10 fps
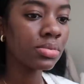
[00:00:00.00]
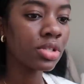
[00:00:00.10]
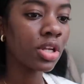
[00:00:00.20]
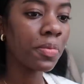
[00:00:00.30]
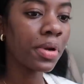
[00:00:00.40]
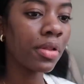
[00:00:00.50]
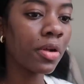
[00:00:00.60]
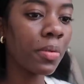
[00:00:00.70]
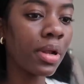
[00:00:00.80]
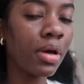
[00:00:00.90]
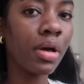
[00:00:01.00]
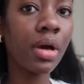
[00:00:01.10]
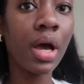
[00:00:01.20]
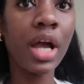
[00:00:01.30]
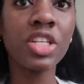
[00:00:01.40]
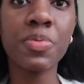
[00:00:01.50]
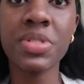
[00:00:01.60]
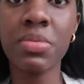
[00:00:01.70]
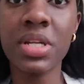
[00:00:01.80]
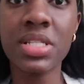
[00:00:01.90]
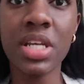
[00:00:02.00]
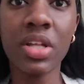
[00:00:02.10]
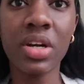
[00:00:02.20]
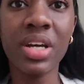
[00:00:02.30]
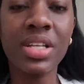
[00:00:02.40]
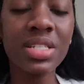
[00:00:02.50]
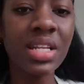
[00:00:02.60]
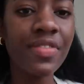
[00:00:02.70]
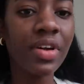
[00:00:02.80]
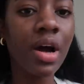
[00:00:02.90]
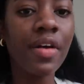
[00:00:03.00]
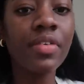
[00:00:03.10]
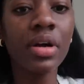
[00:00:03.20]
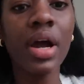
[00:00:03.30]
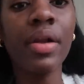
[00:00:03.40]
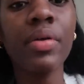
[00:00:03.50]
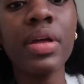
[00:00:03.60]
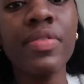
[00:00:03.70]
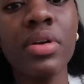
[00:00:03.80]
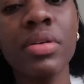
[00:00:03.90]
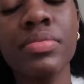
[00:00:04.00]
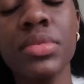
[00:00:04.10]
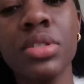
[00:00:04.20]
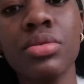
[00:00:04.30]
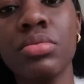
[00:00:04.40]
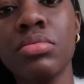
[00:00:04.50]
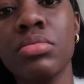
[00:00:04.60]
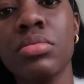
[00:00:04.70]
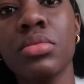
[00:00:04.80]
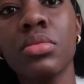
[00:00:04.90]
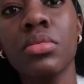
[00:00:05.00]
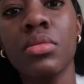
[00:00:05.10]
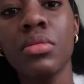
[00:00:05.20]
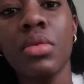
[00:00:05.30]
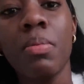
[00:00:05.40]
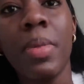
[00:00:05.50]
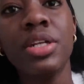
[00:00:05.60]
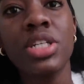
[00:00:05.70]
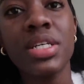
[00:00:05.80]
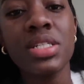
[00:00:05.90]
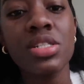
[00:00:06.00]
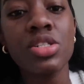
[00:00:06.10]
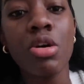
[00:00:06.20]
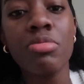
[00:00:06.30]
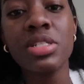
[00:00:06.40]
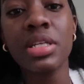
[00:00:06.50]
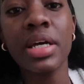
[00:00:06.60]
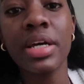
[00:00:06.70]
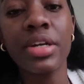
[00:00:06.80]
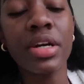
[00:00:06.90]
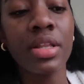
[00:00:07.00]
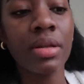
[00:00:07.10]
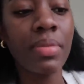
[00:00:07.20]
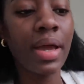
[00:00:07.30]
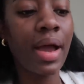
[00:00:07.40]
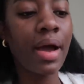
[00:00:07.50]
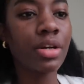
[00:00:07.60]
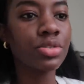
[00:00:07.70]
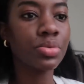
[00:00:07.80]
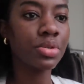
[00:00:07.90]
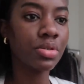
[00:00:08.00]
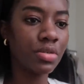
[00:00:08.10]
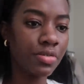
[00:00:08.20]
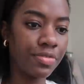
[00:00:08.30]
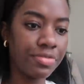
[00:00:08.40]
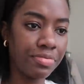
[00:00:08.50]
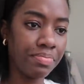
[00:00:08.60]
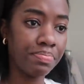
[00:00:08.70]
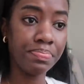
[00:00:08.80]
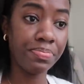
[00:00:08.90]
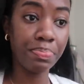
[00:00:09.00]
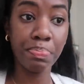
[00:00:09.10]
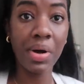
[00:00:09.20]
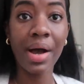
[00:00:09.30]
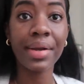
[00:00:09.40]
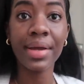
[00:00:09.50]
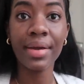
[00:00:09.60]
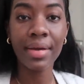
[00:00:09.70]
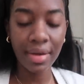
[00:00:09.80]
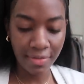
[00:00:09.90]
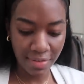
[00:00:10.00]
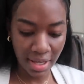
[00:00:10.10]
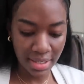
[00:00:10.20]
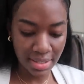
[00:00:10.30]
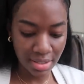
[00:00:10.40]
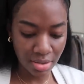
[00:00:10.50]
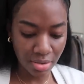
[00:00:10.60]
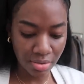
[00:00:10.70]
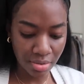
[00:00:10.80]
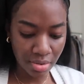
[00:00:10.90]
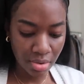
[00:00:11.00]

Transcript: just gonna put a little bit of, I just put some concealer. It doesn't even cover. I don't even, my chest is so much lighter than my actual body and face, so